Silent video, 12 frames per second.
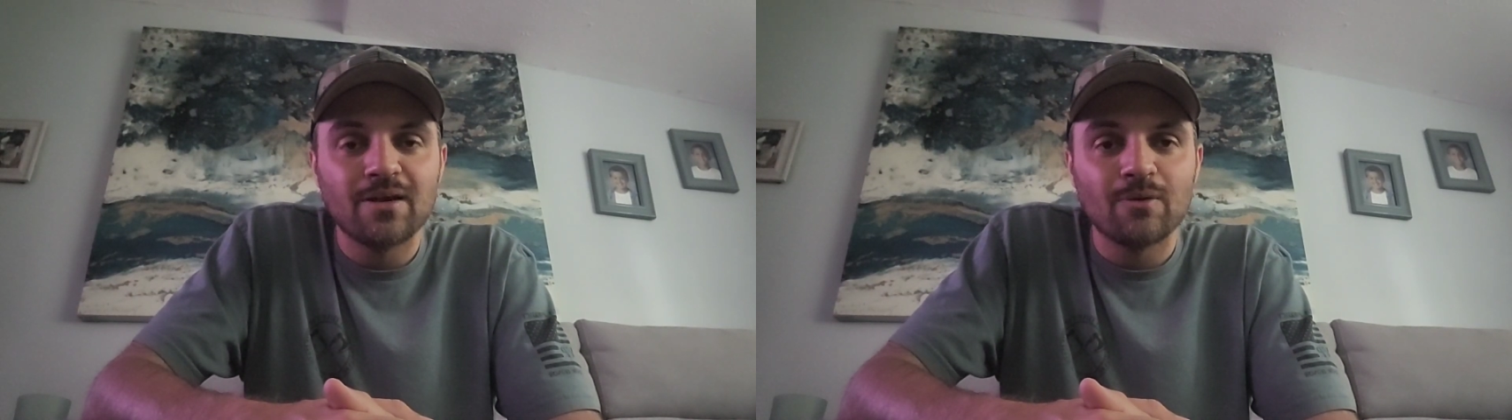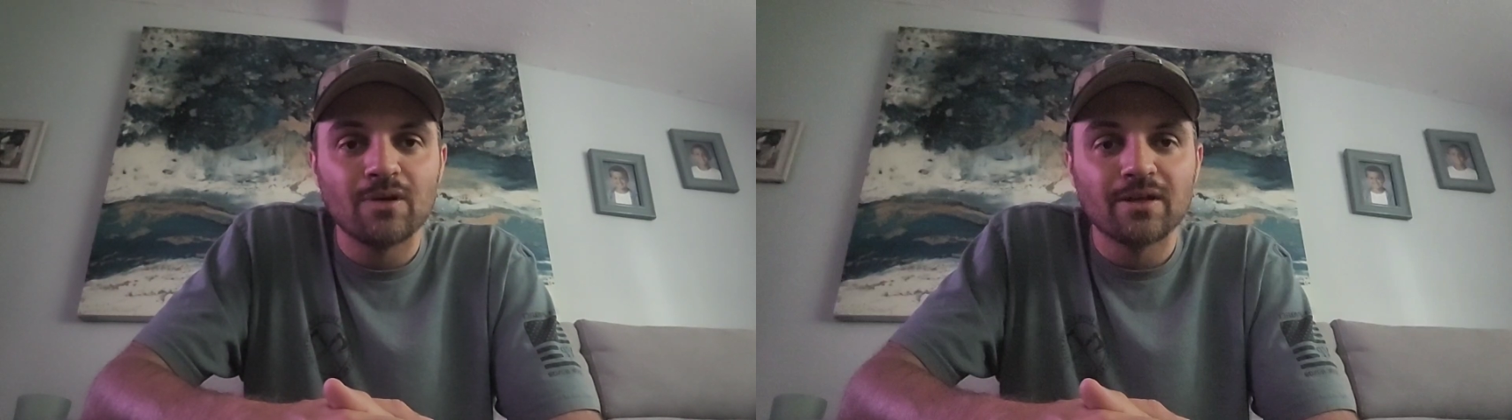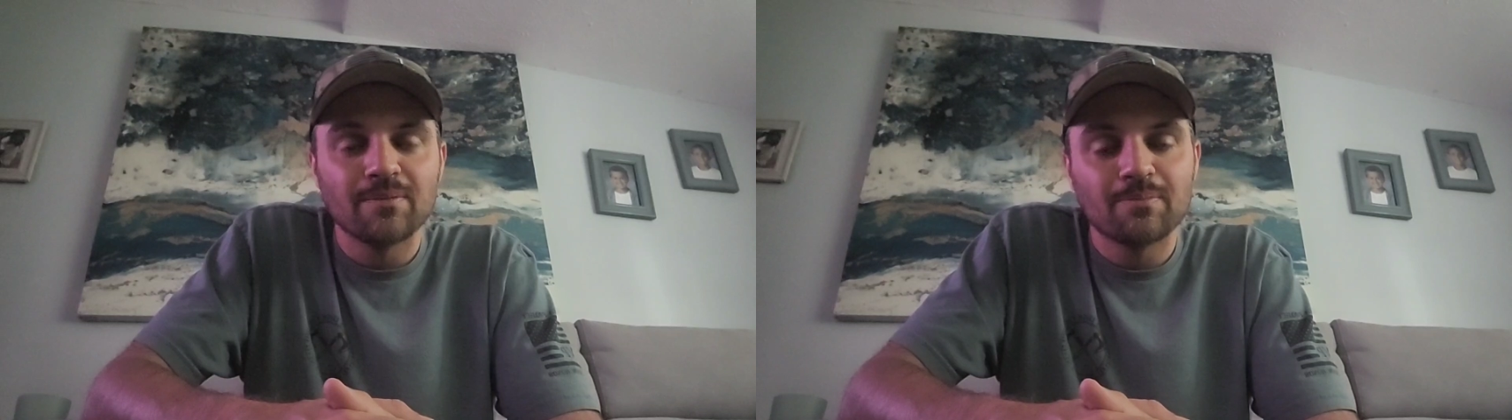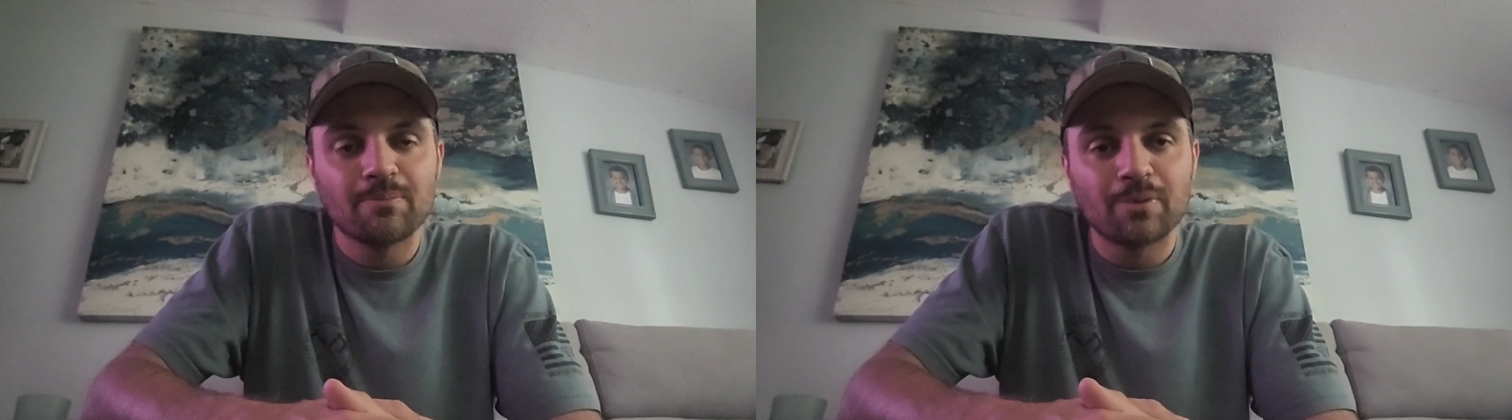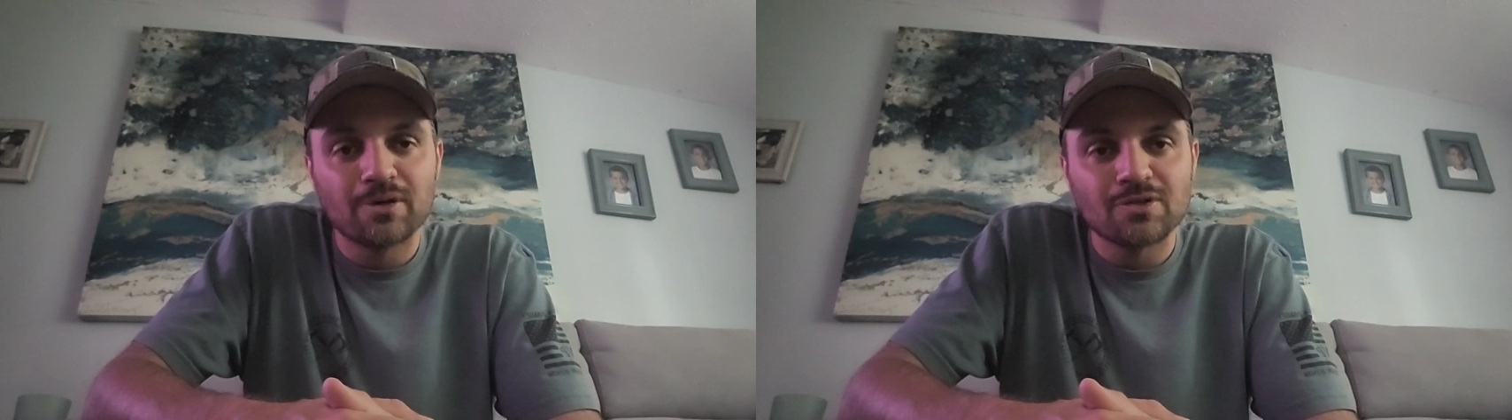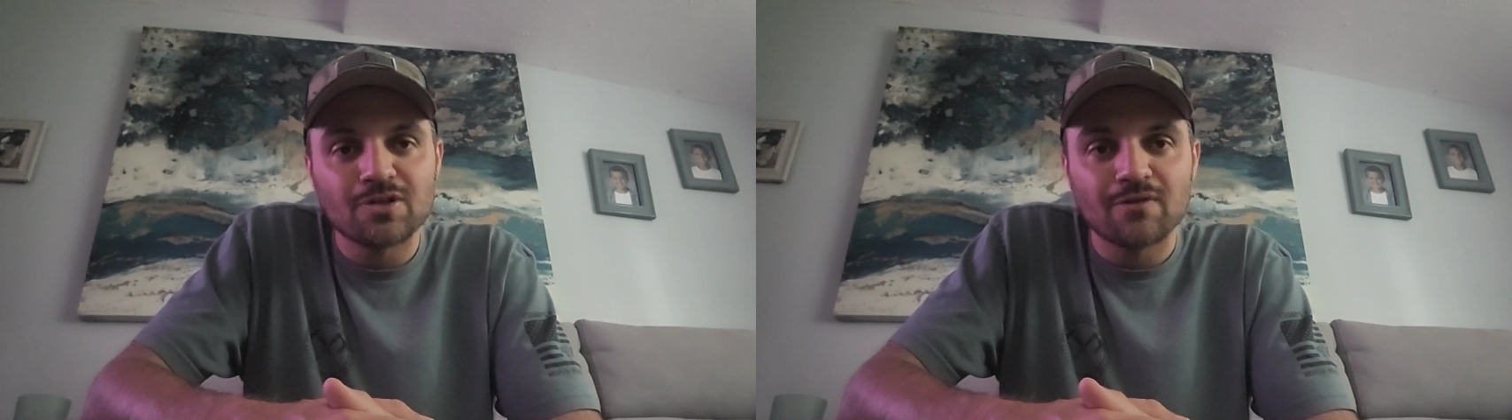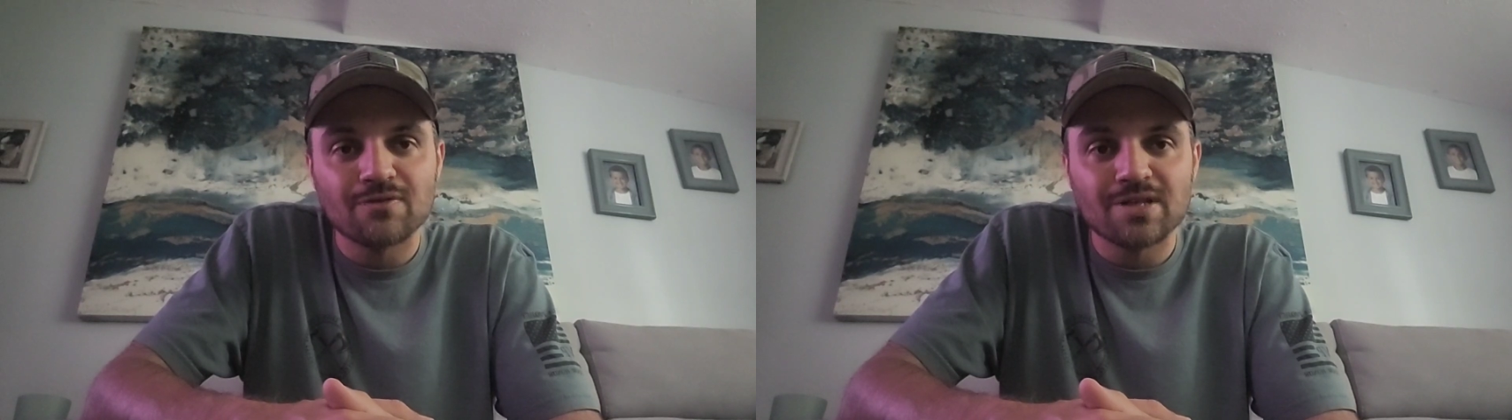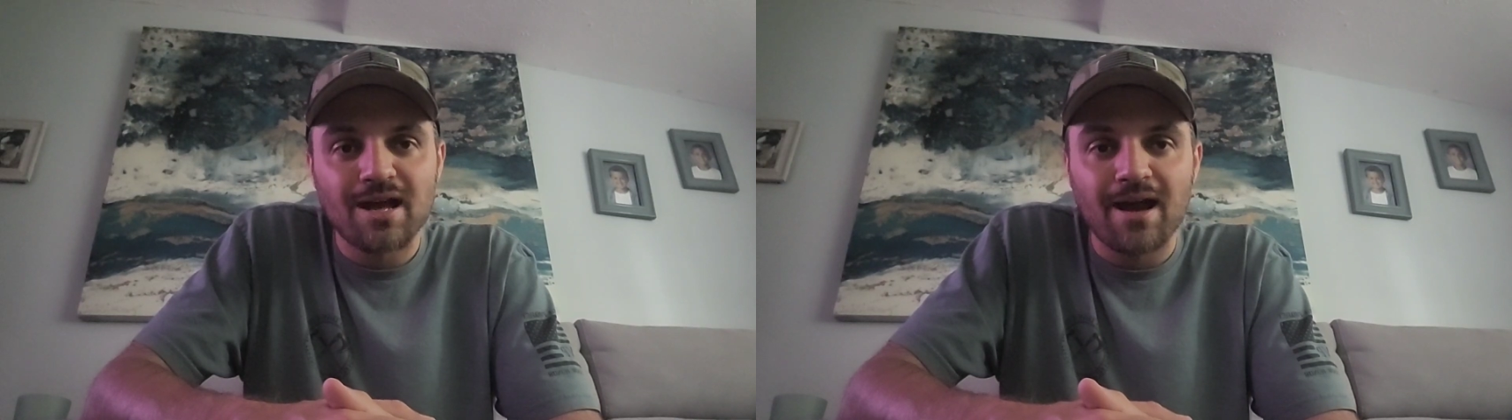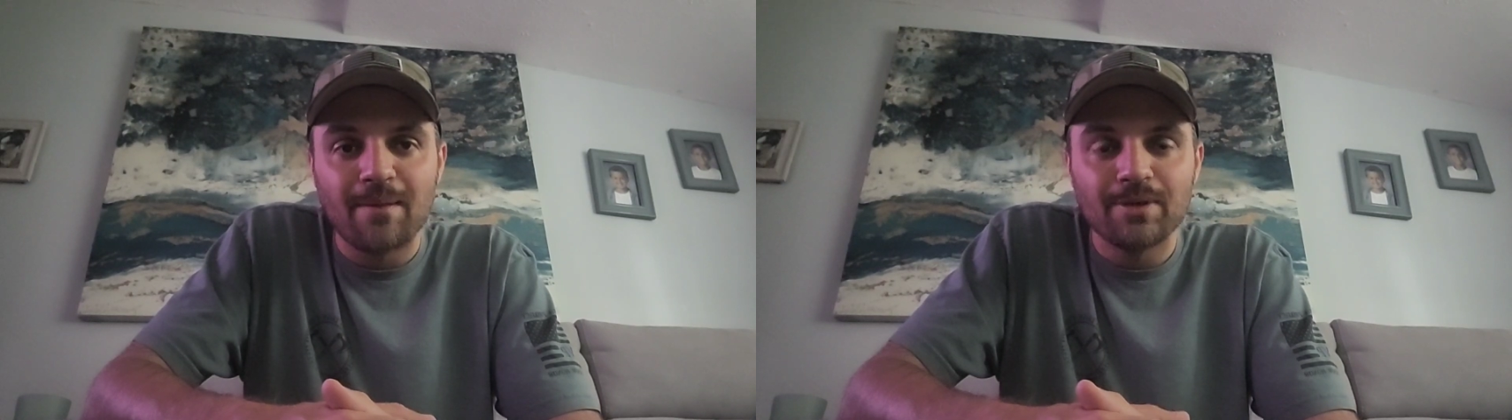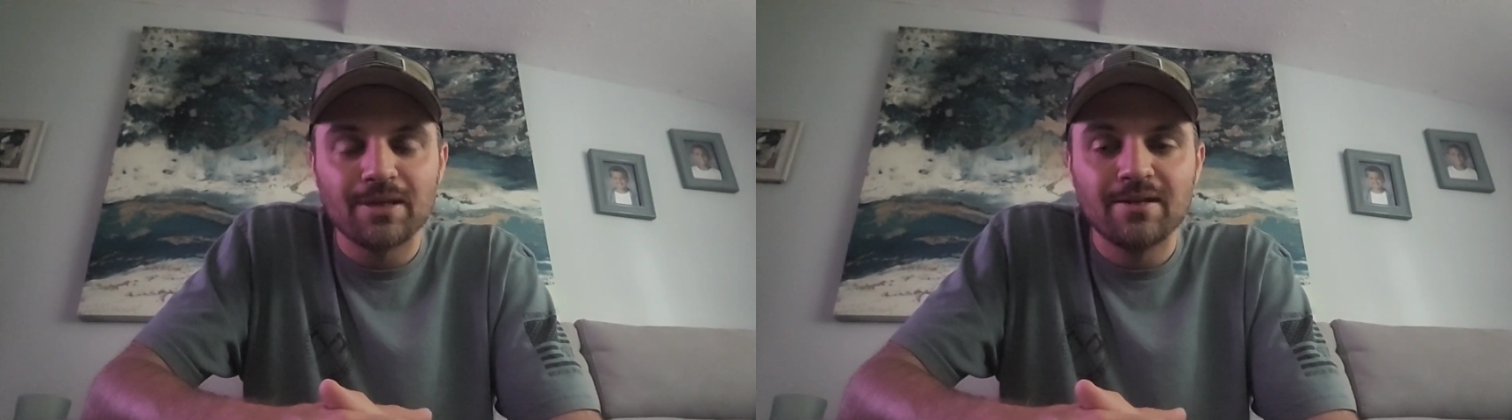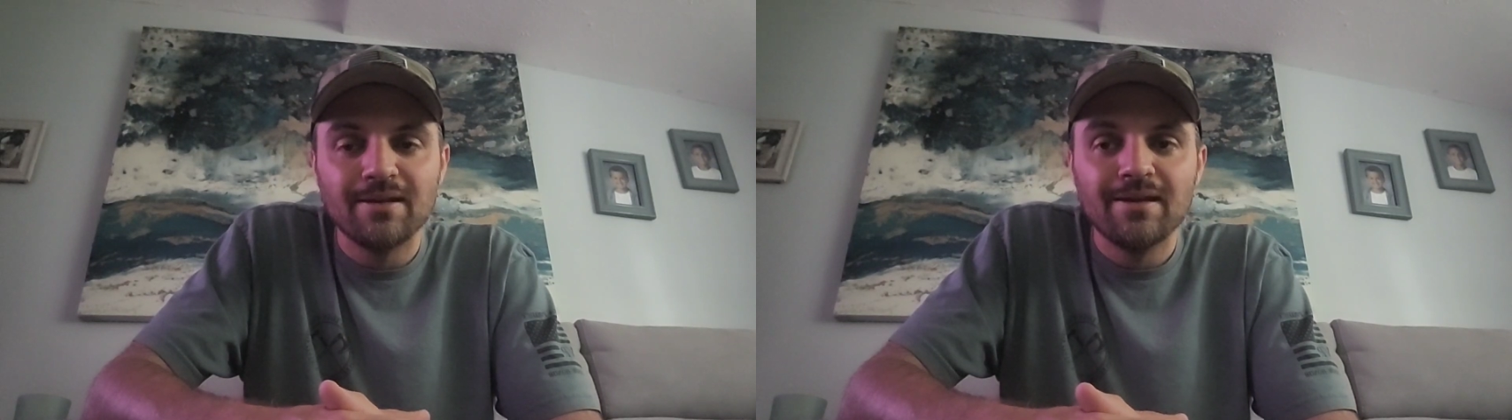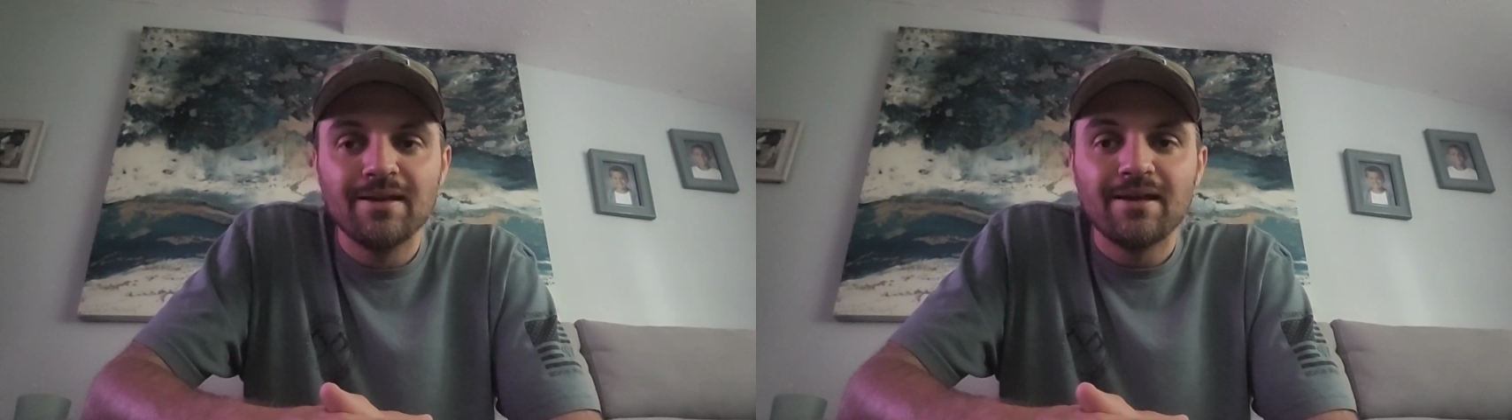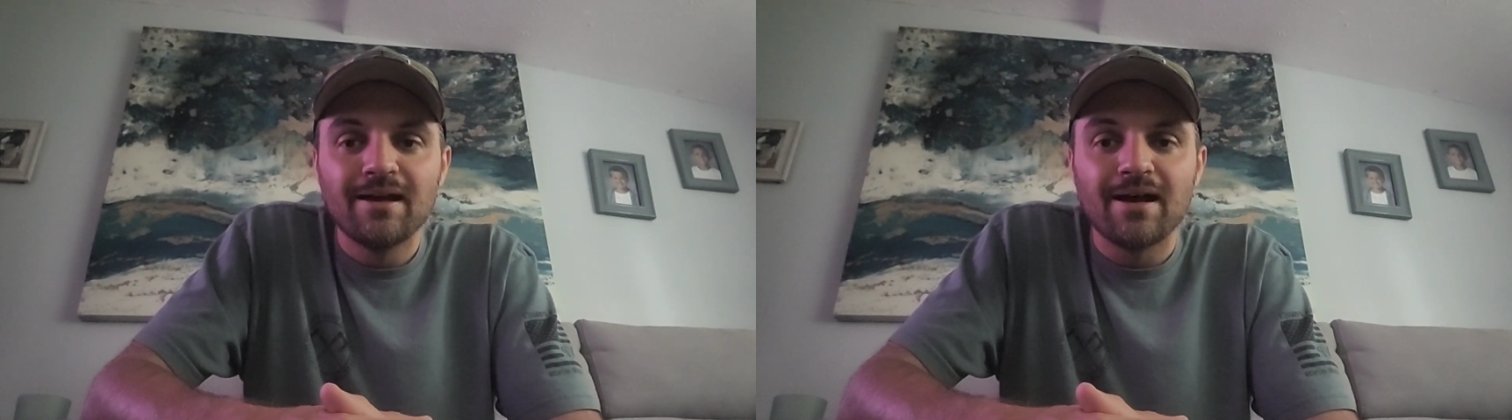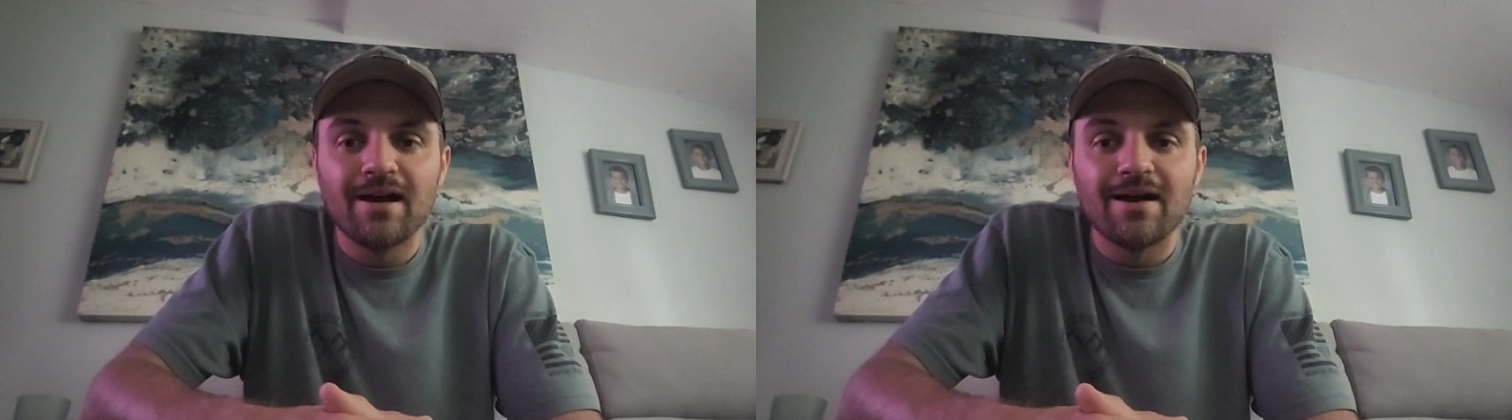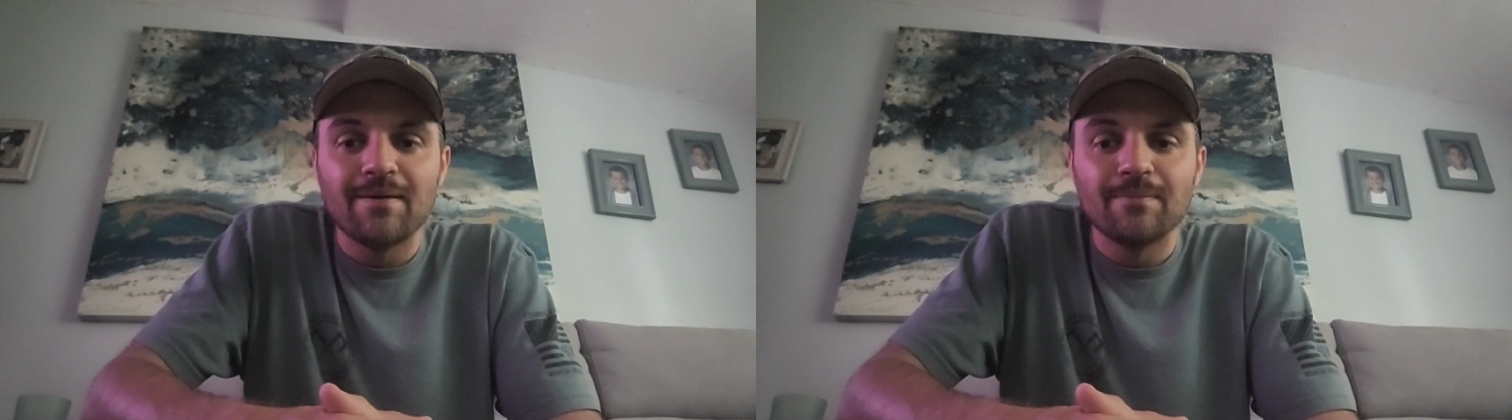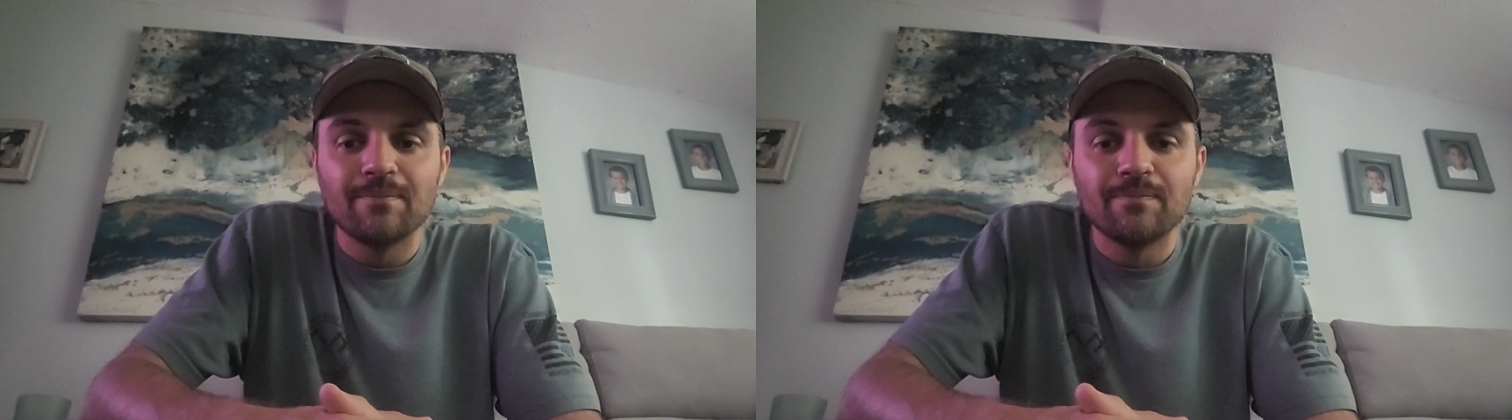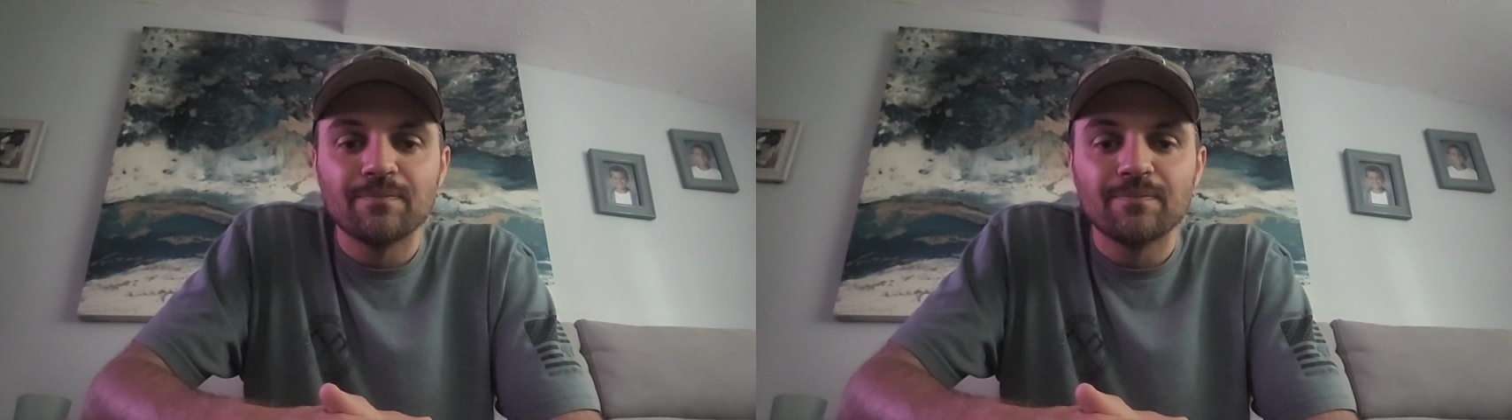it really preserves the hobby um,